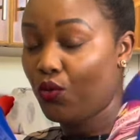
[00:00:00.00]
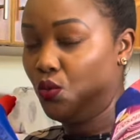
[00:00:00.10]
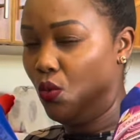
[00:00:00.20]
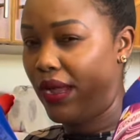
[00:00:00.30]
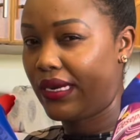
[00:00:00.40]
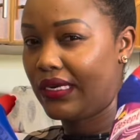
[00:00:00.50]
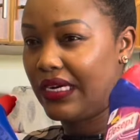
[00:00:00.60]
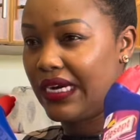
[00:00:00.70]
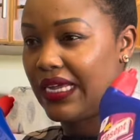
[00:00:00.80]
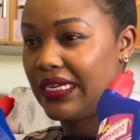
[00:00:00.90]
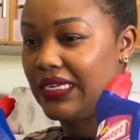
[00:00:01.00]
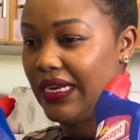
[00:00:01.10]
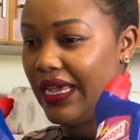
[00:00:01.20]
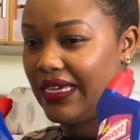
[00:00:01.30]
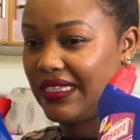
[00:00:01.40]
one read
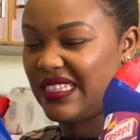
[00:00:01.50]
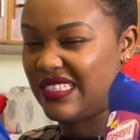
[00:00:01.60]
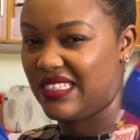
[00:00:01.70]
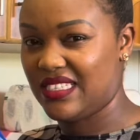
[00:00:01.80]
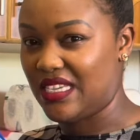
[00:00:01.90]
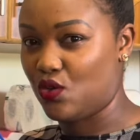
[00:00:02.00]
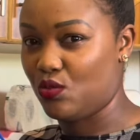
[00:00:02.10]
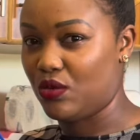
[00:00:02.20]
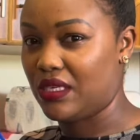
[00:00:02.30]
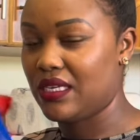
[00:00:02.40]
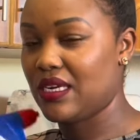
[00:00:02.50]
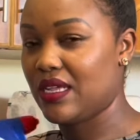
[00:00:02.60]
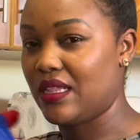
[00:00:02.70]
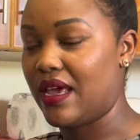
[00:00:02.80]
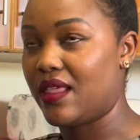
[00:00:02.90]
like it's just a normal cleaner
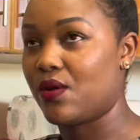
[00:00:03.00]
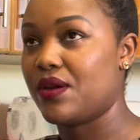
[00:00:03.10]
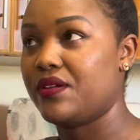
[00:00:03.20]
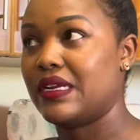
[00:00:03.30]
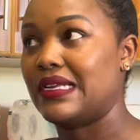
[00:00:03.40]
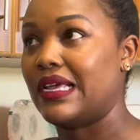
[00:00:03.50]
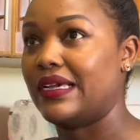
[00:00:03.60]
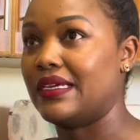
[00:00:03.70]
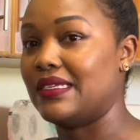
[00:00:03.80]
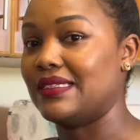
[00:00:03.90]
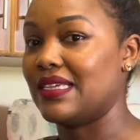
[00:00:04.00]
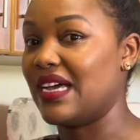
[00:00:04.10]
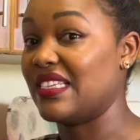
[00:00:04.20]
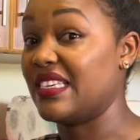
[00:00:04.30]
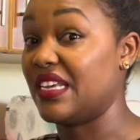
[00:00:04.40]
the other one read like it's a
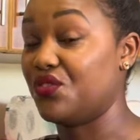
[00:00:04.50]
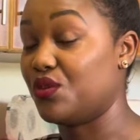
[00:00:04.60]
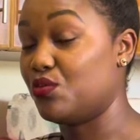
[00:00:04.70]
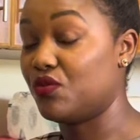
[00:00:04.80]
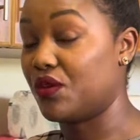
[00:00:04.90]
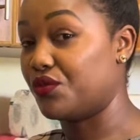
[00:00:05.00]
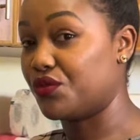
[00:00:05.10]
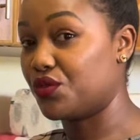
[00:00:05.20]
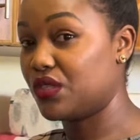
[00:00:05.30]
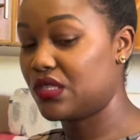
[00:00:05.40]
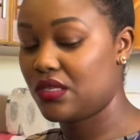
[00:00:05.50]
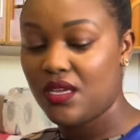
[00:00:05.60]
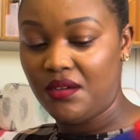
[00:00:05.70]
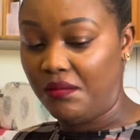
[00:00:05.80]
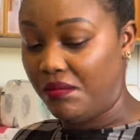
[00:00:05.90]
stain remover of sorts
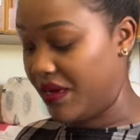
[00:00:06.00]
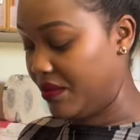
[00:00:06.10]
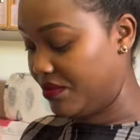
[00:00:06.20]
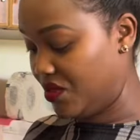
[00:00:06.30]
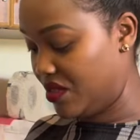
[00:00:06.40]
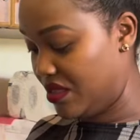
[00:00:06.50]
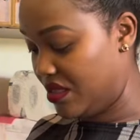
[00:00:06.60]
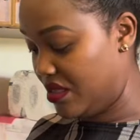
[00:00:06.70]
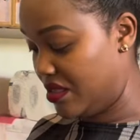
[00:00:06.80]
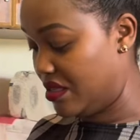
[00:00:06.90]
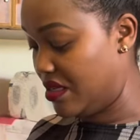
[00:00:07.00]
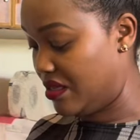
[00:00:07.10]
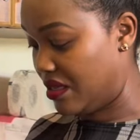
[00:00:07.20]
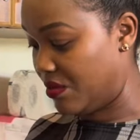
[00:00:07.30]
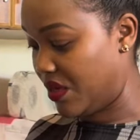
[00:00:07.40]
but i'm just seeing
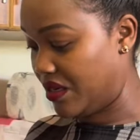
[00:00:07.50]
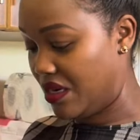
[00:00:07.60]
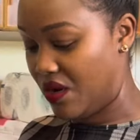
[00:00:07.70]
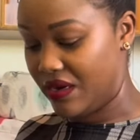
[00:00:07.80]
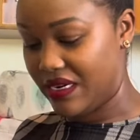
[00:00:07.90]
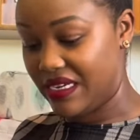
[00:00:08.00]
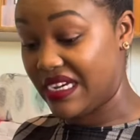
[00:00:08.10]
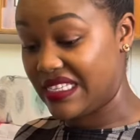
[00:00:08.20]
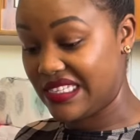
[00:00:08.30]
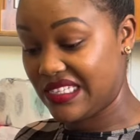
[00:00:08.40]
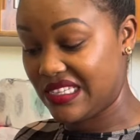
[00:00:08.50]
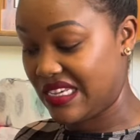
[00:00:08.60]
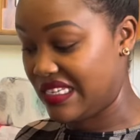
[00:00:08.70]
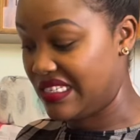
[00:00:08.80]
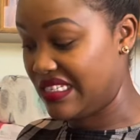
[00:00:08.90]
them right now and i can see they're
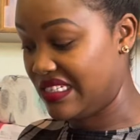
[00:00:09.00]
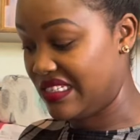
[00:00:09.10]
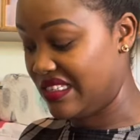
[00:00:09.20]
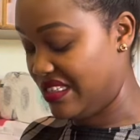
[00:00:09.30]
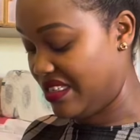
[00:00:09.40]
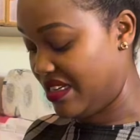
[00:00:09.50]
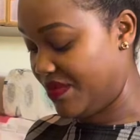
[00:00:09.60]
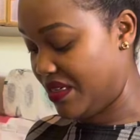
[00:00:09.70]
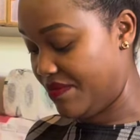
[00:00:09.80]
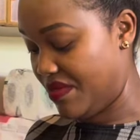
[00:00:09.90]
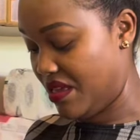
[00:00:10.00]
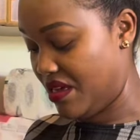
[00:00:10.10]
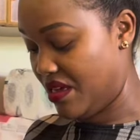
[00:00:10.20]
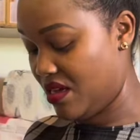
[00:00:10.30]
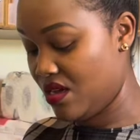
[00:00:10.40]
still same same thing
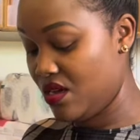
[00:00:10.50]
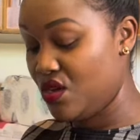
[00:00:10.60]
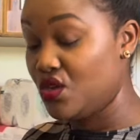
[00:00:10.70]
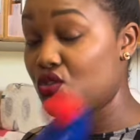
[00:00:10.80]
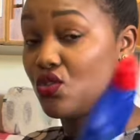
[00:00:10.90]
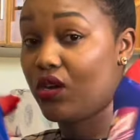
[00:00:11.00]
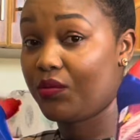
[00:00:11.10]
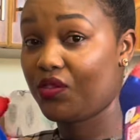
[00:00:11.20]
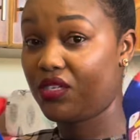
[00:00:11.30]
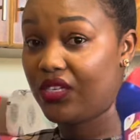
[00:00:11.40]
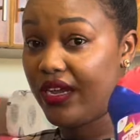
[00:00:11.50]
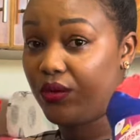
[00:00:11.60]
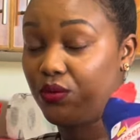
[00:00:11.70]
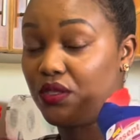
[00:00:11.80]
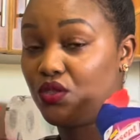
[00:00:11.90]
so i'm gonna try
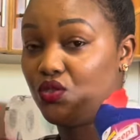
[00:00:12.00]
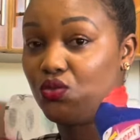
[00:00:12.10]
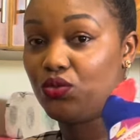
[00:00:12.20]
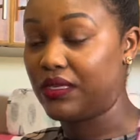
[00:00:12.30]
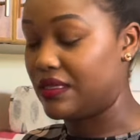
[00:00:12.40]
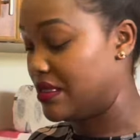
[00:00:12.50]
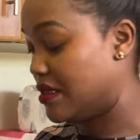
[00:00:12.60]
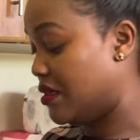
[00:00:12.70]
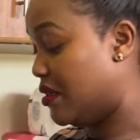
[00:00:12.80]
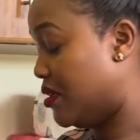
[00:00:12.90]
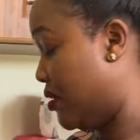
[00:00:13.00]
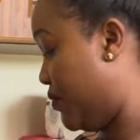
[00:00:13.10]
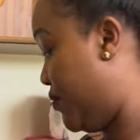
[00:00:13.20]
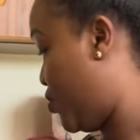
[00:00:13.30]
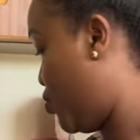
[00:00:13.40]
with these two and see if
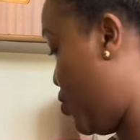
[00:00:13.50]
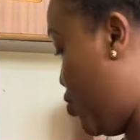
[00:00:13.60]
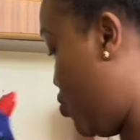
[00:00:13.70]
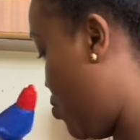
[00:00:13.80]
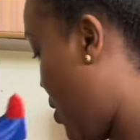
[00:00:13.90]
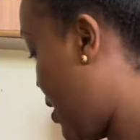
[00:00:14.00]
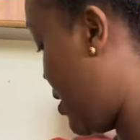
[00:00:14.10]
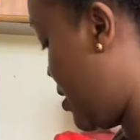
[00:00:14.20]
it's going to work